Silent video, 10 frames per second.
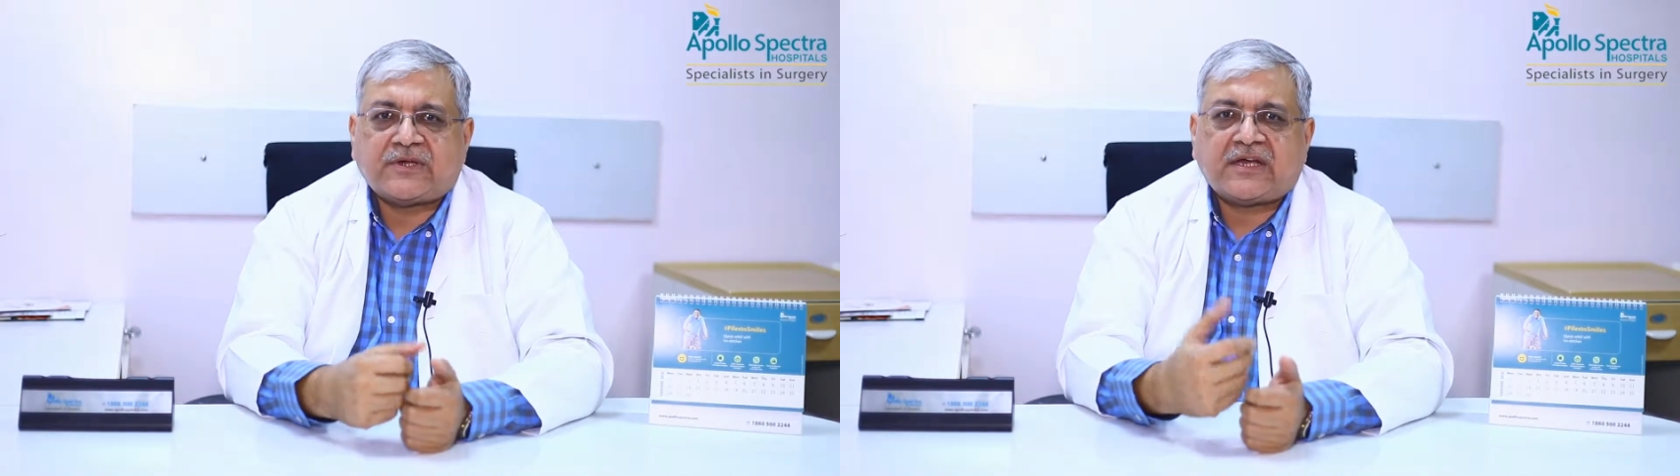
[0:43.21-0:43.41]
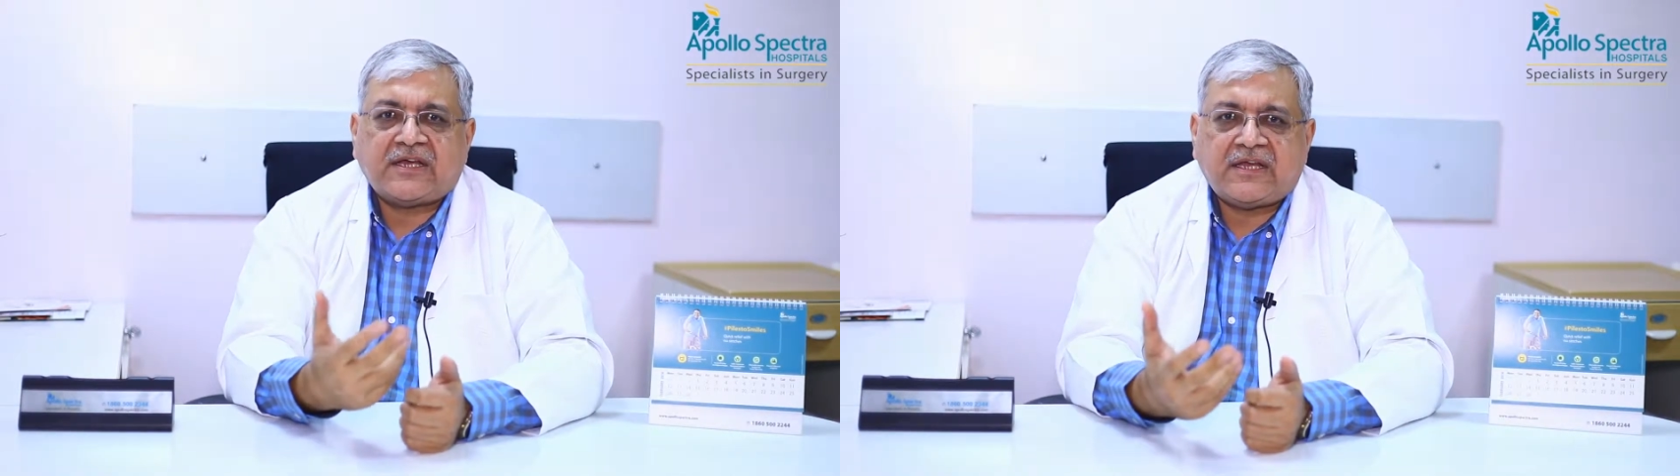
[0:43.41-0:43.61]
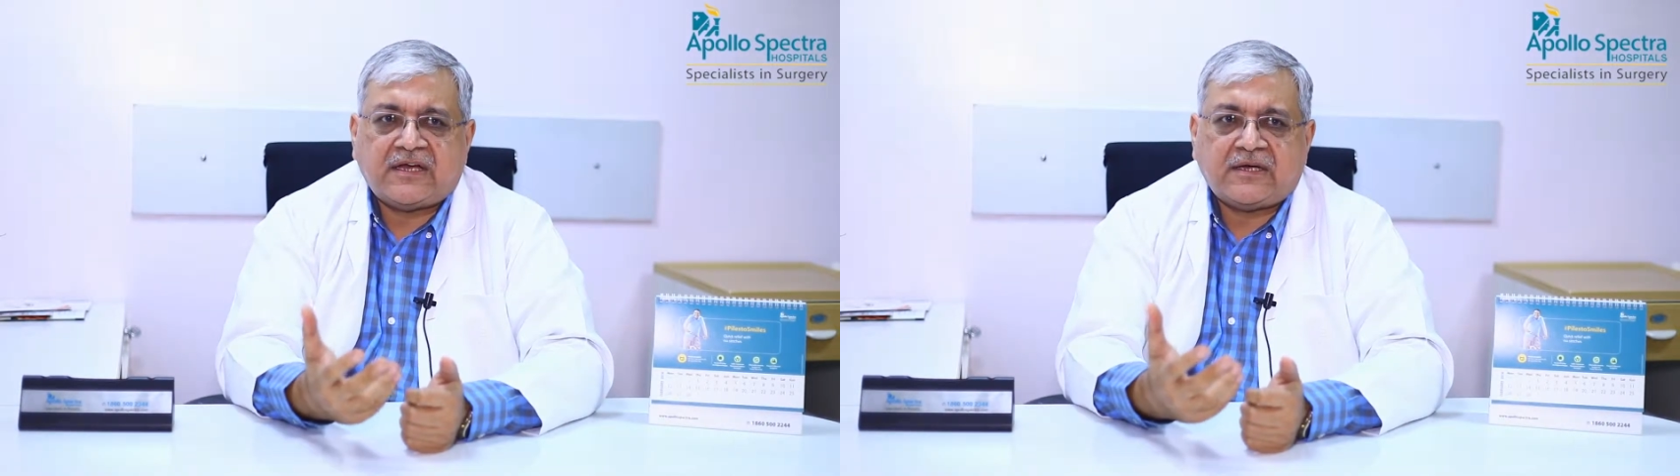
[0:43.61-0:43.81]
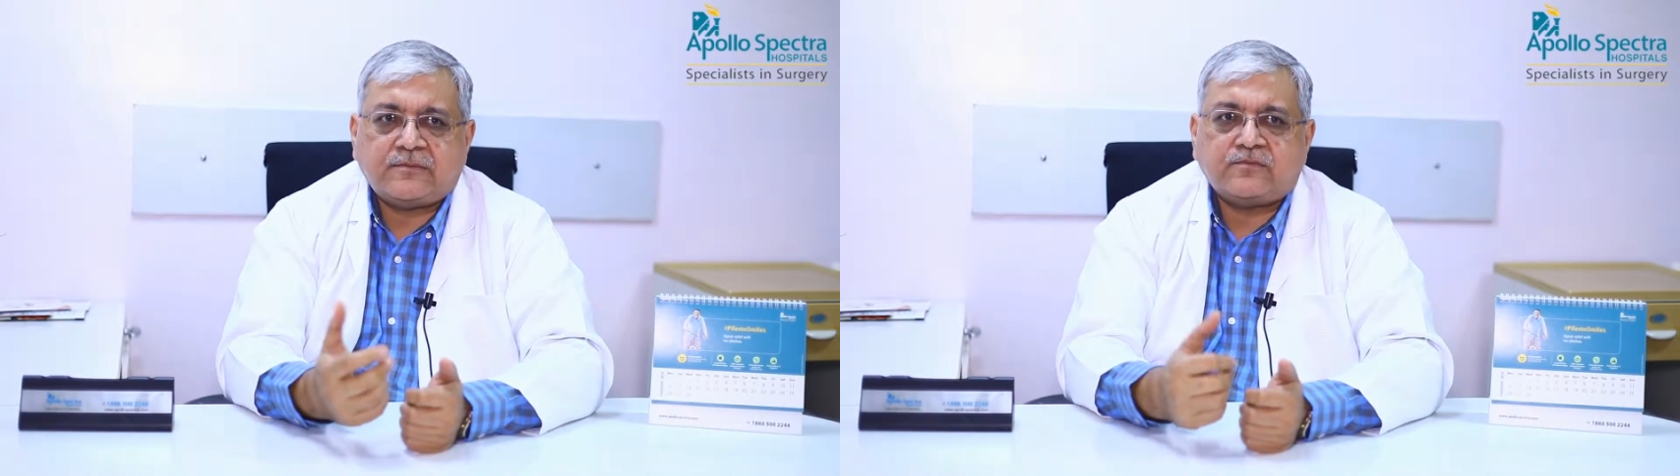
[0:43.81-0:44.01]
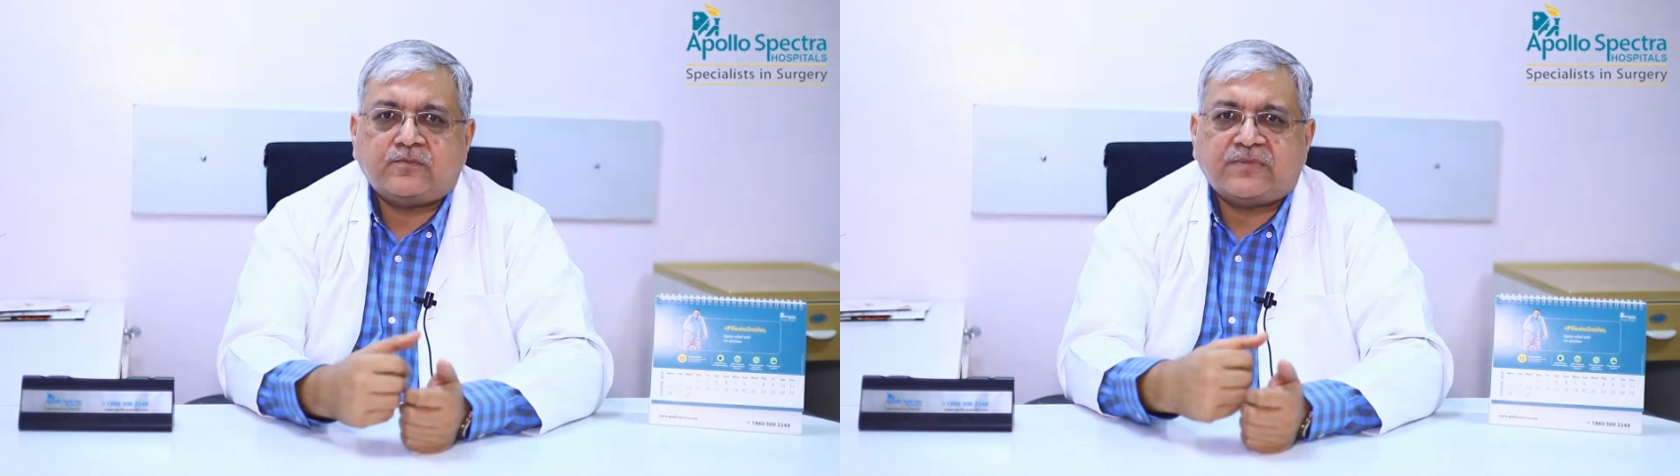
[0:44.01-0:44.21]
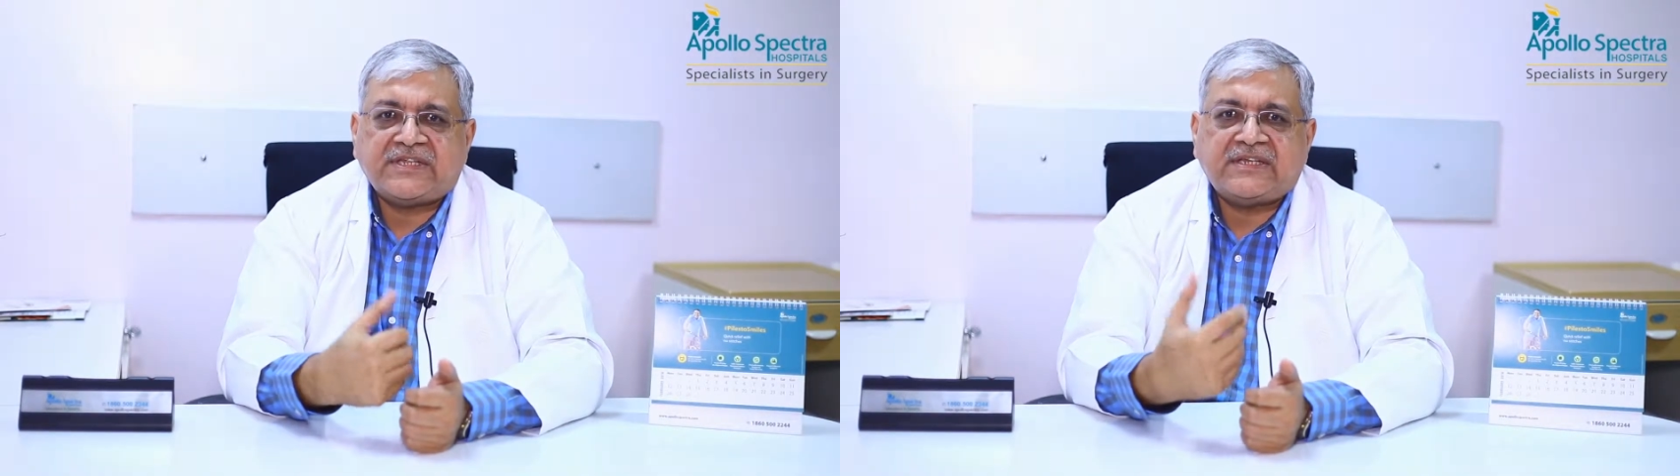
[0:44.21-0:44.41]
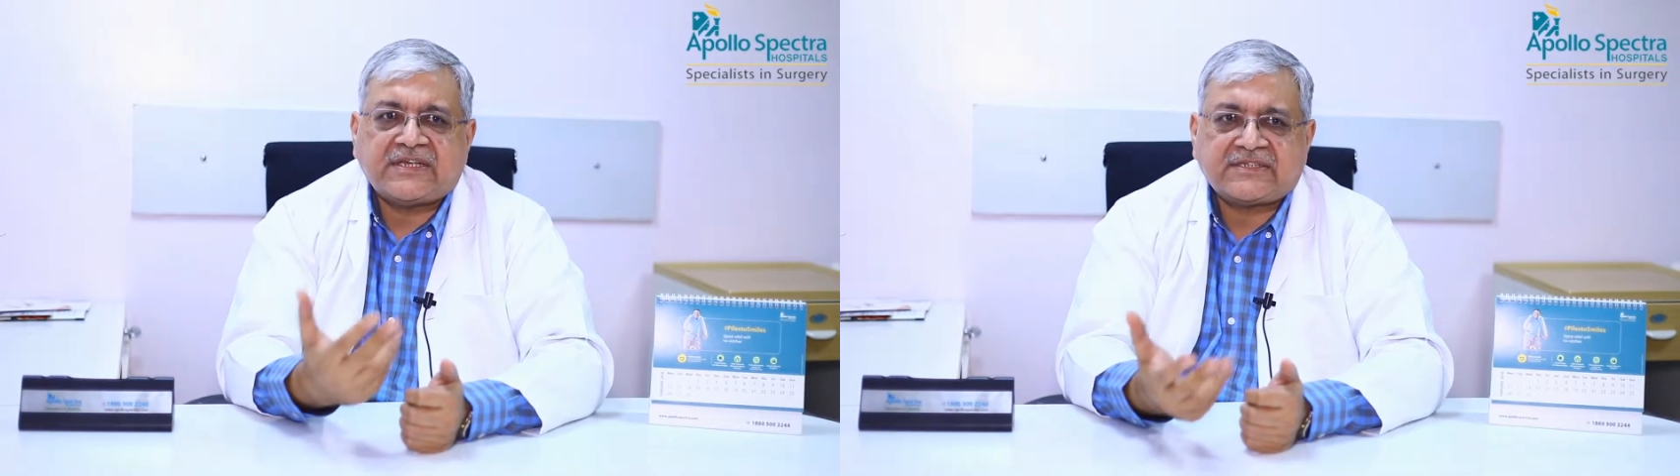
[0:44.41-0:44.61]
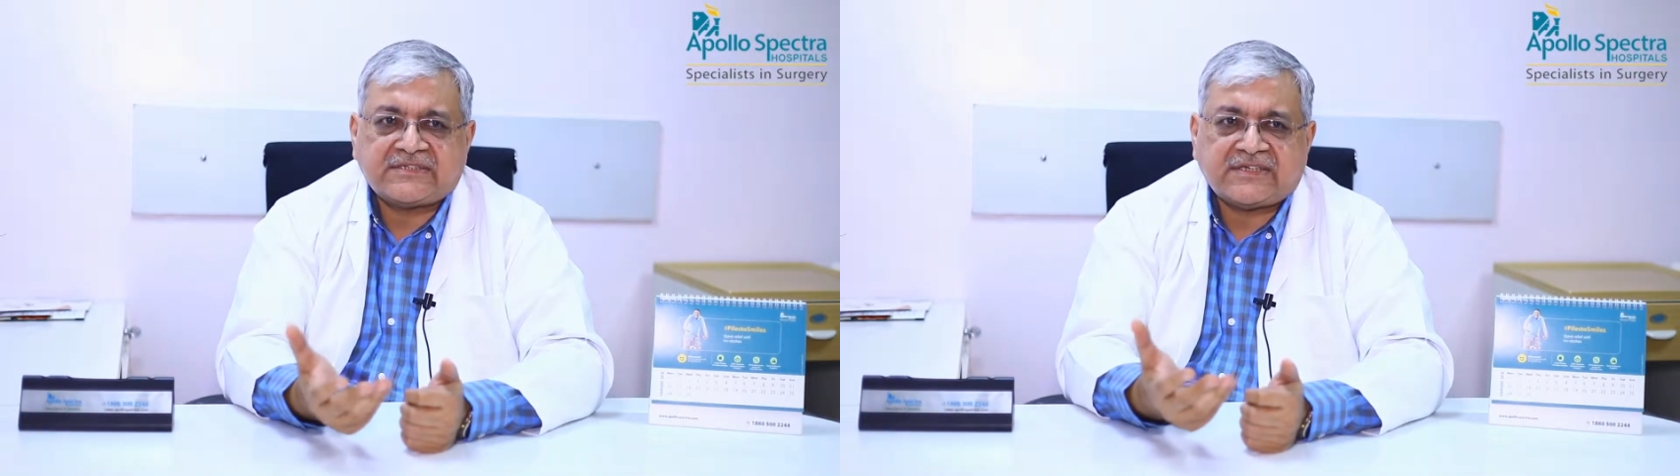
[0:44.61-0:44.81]
pranayam breathing
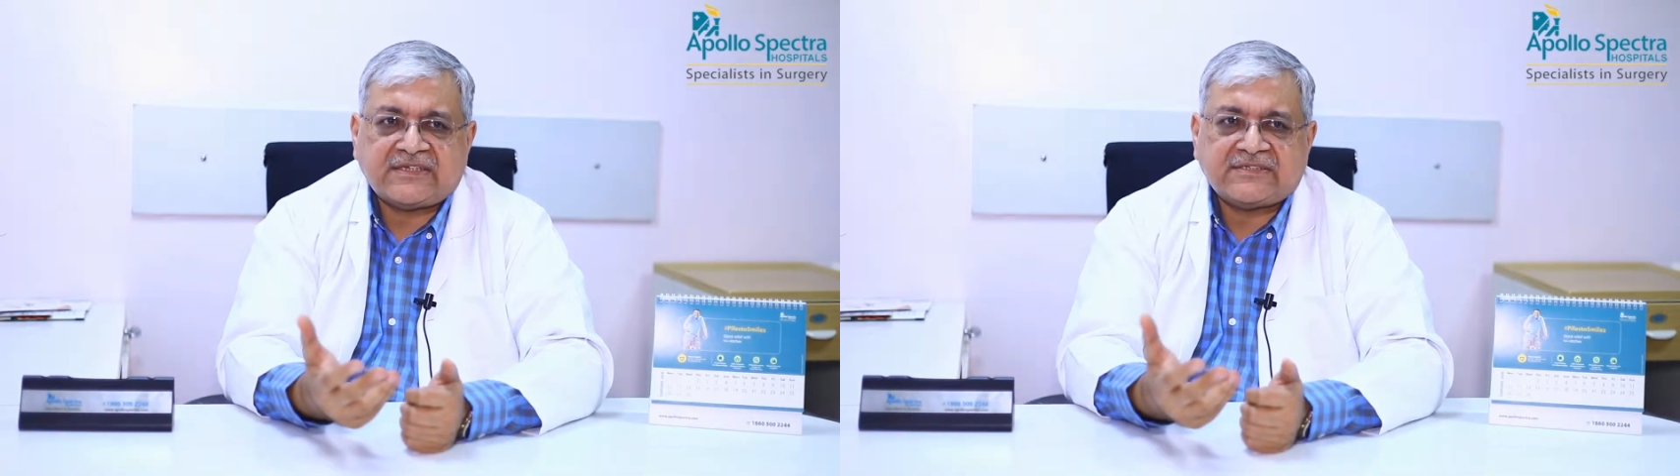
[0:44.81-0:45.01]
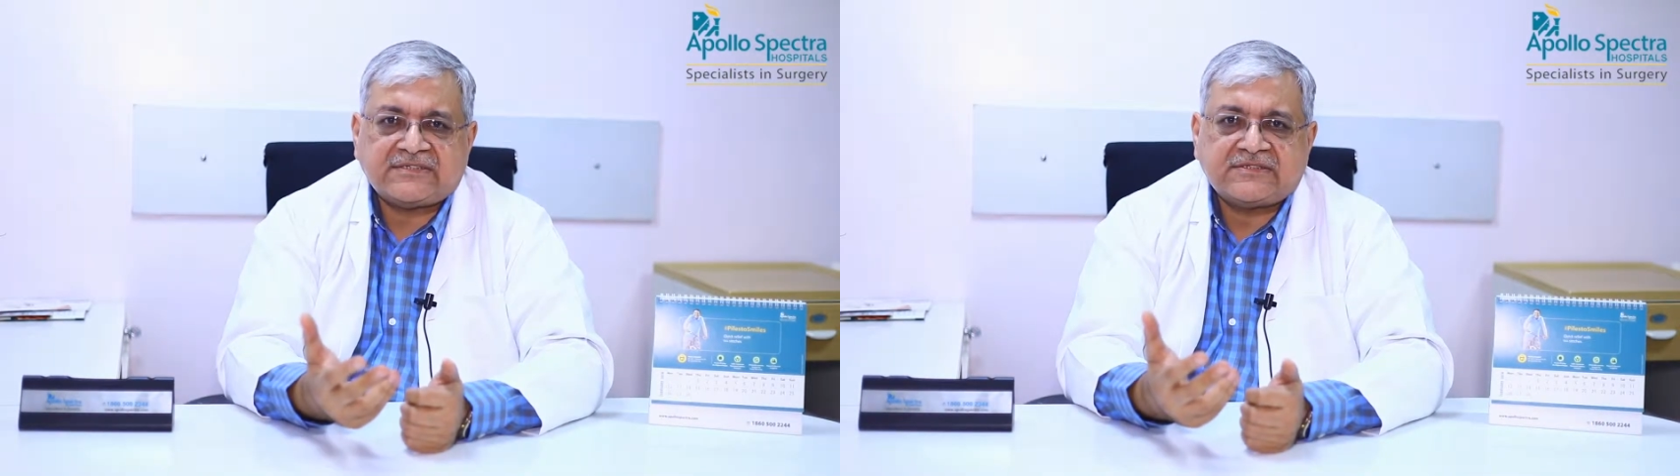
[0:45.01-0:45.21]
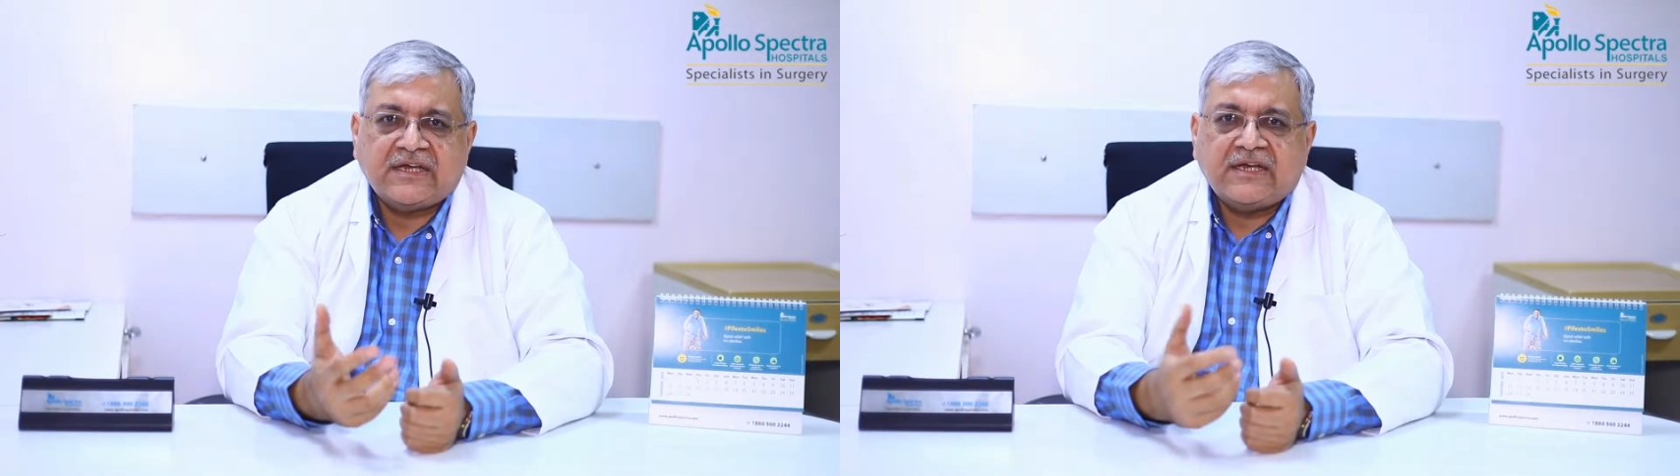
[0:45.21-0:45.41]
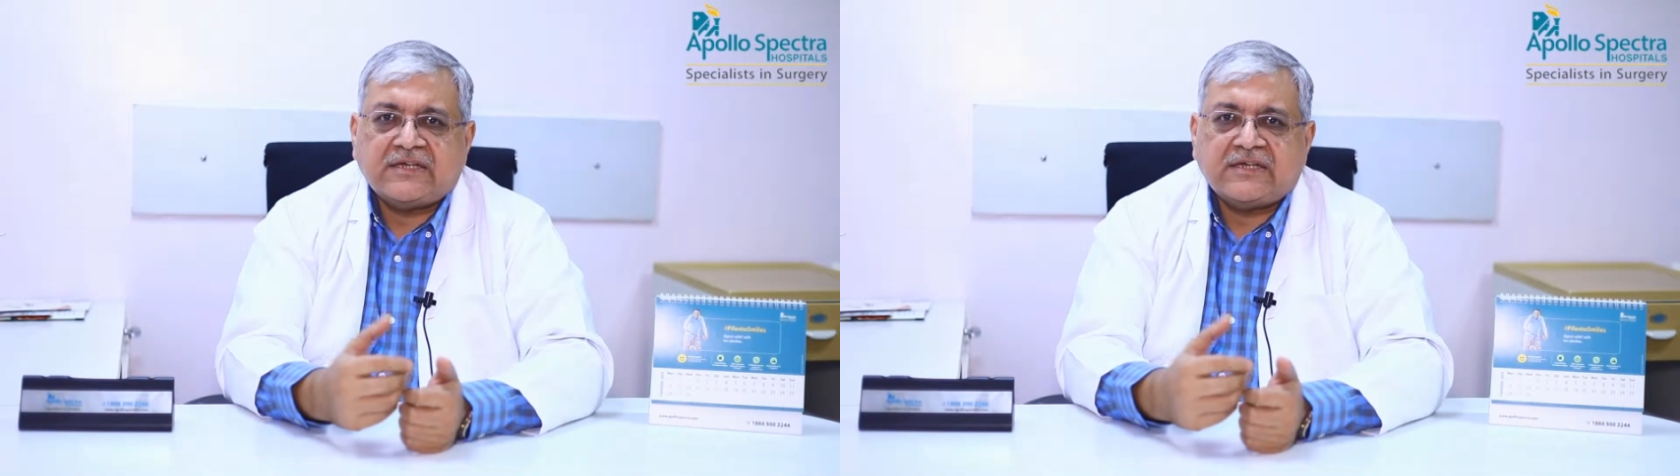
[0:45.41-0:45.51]
exercises